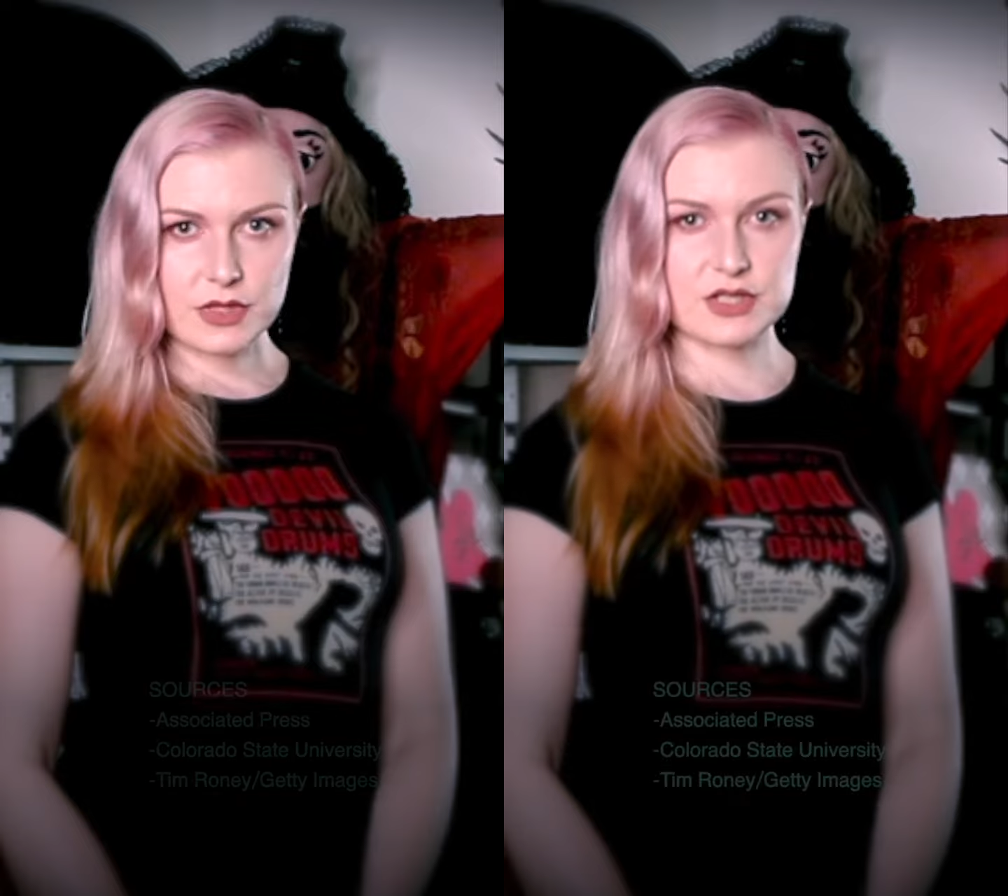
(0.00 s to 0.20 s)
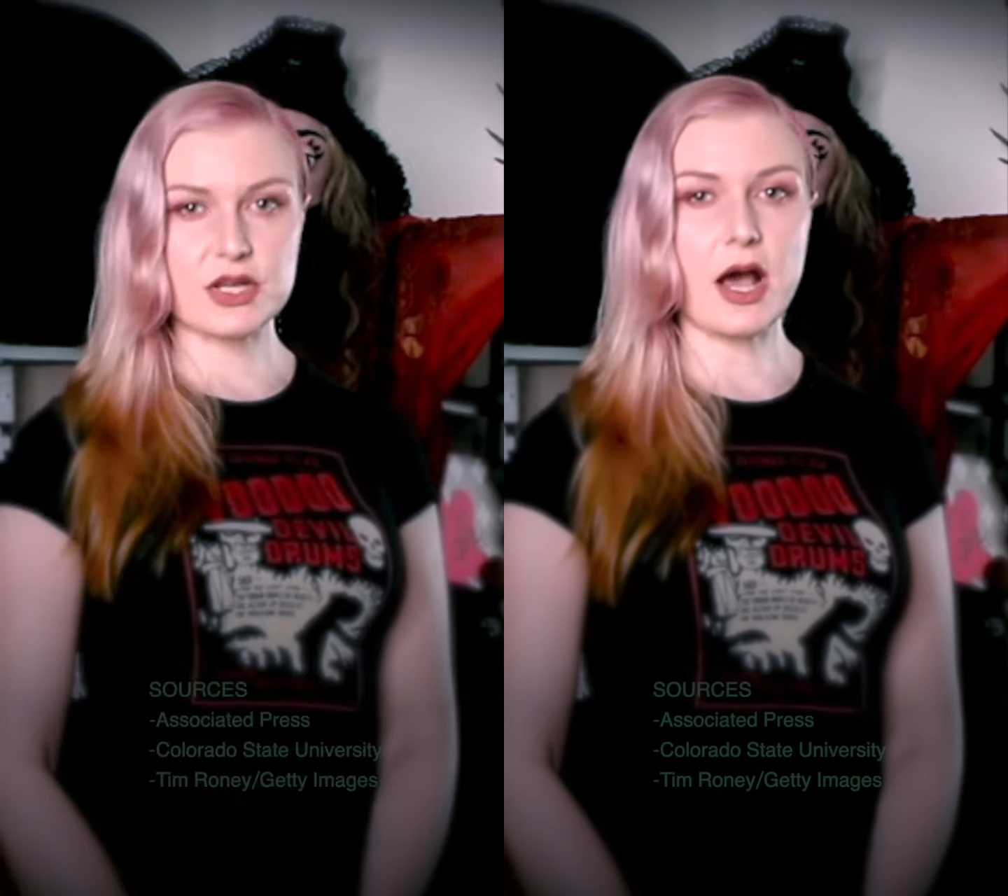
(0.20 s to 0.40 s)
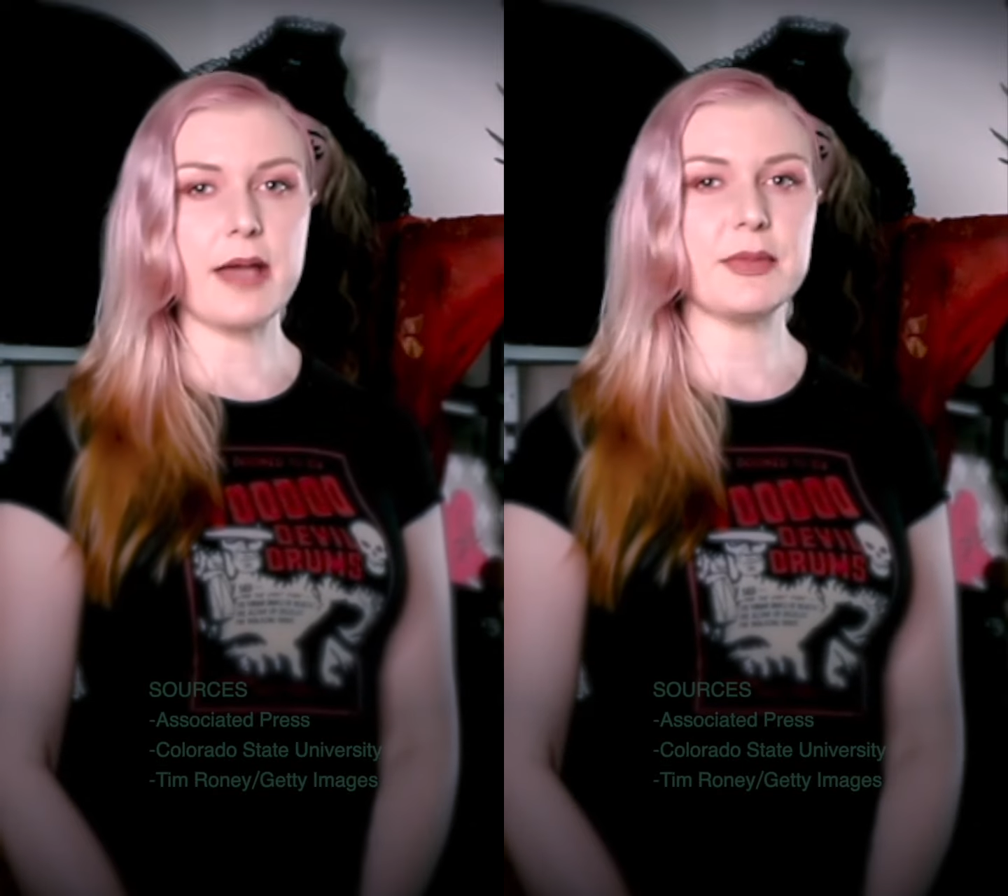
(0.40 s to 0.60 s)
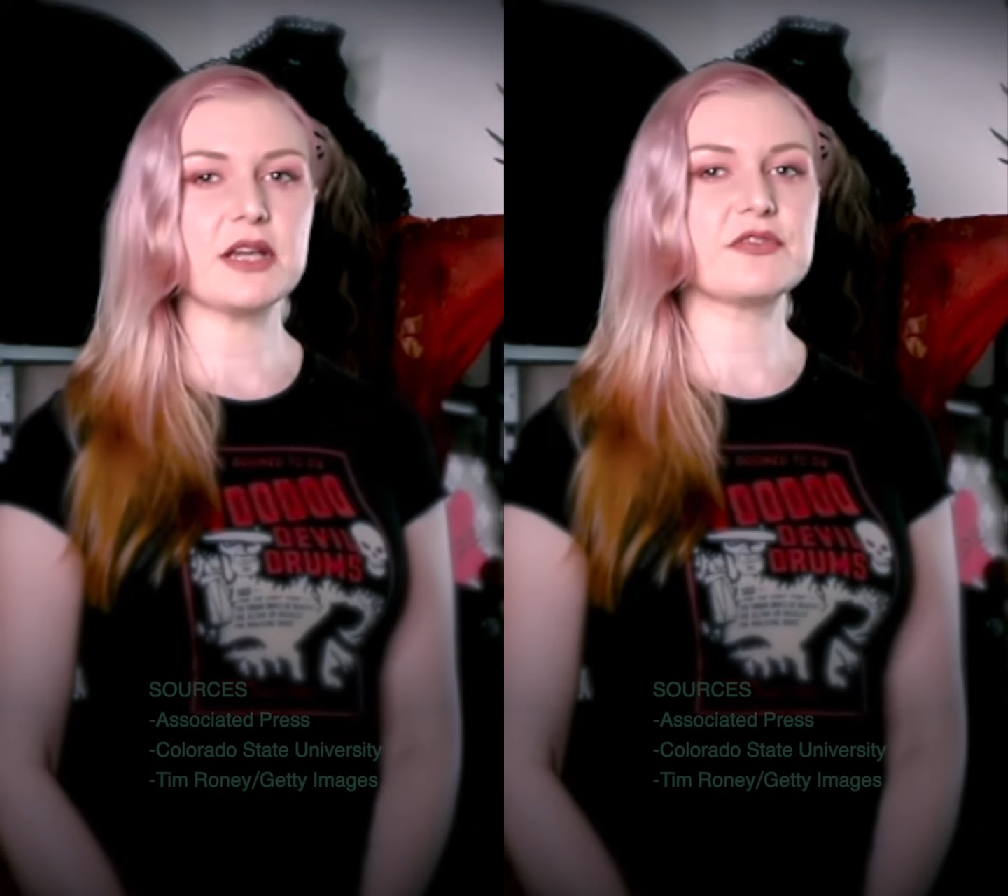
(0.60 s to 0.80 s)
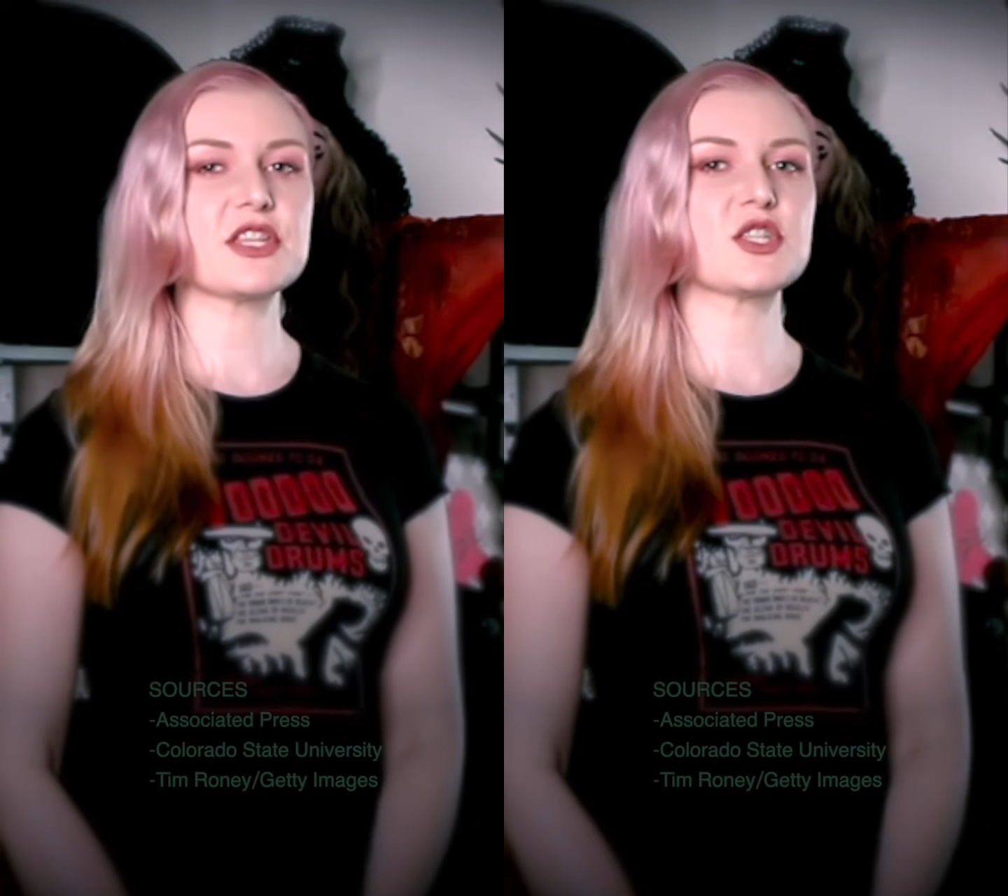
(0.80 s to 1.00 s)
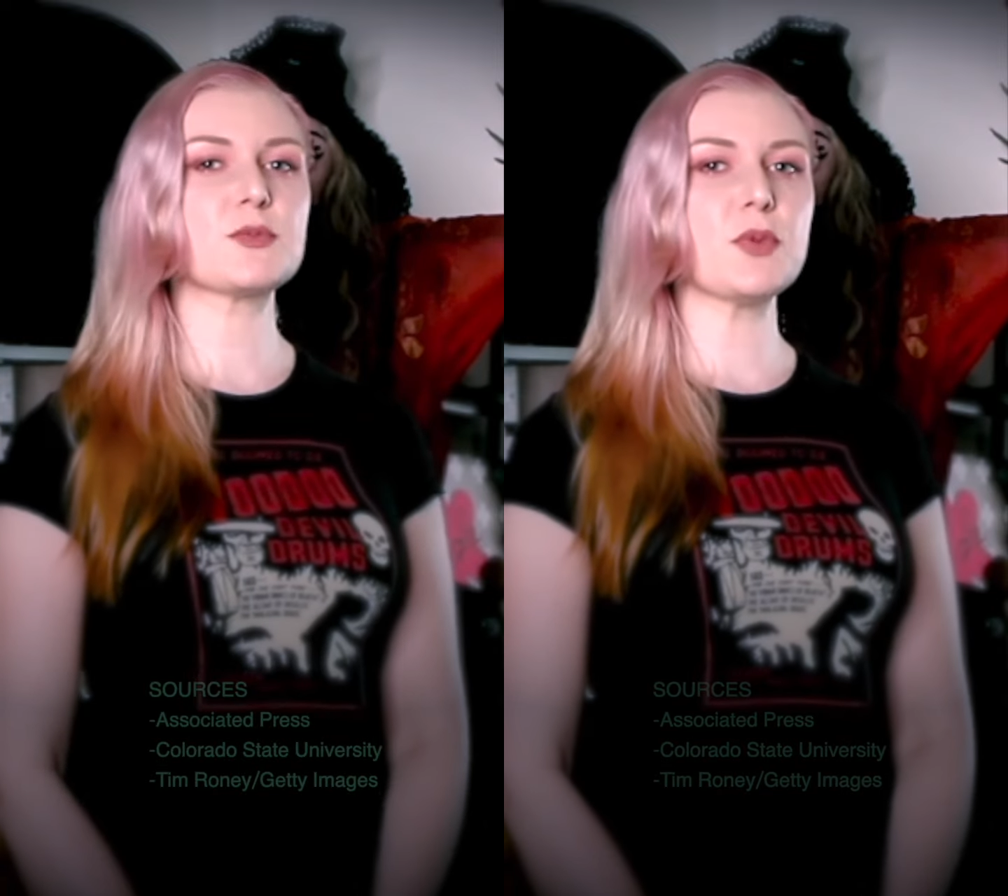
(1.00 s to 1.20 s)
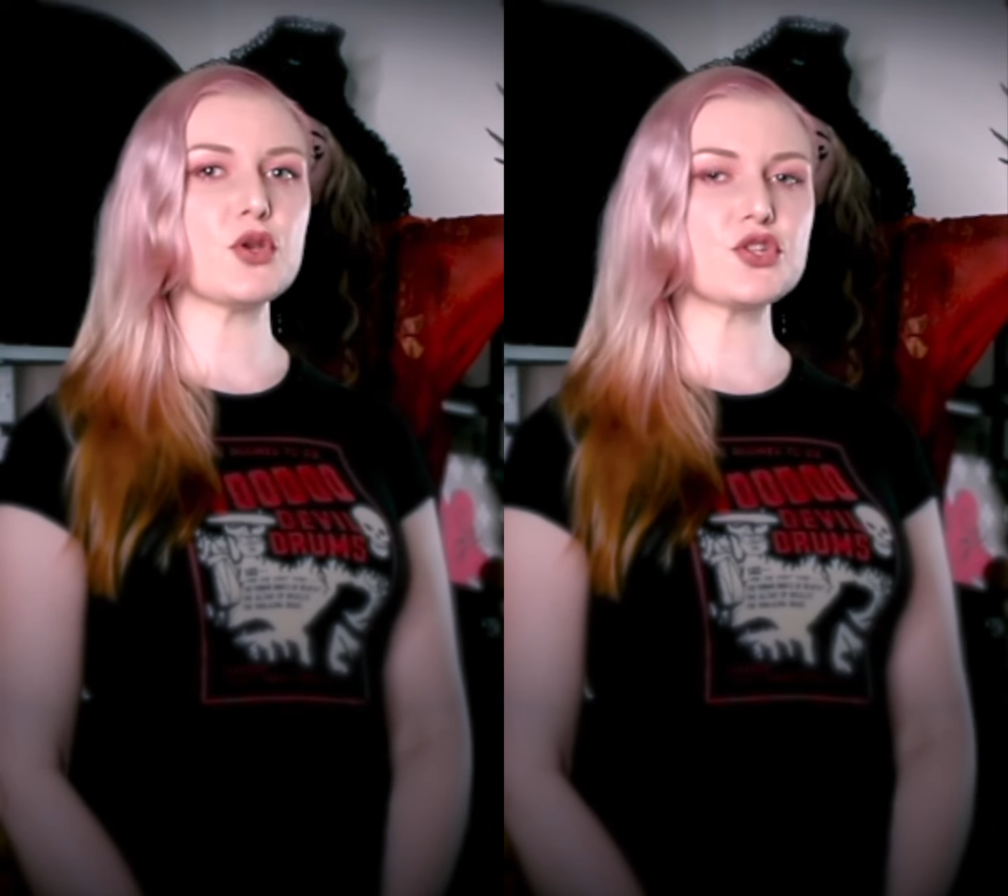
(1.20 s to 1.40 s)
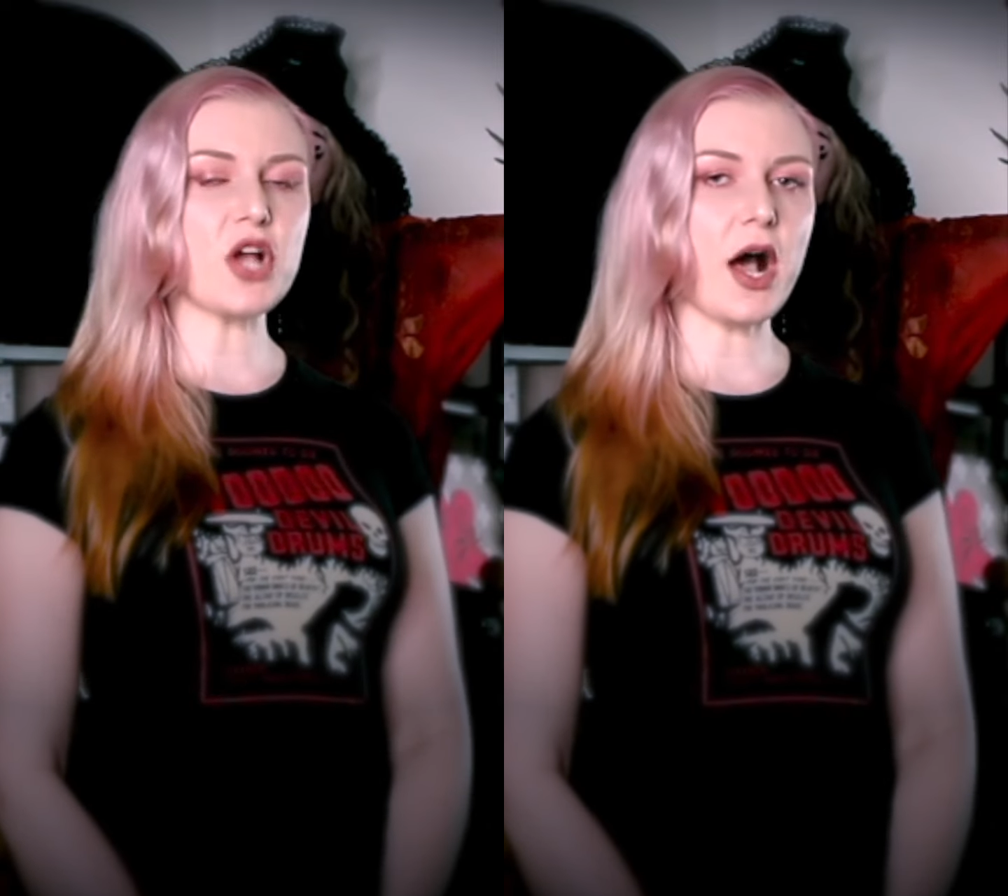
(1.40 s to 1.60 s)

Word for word: The timing of the spooge